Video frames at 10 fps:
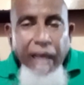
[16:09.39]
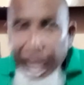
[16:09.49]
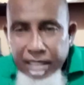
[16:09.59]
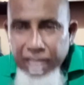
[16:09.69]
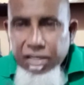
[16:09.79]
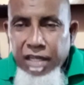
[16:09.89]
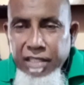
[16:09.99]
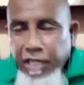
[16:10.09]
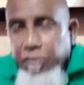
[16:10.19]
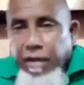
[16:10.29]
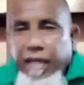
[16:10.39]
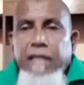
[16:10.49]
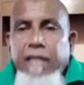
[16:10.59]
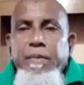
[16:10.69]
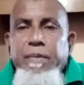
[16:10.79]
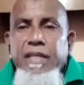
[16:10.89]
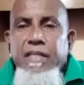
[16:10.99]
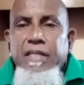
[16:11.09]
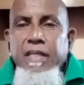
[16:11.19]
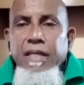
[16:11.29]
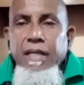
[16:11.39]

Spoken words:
I just continue and I end up with this.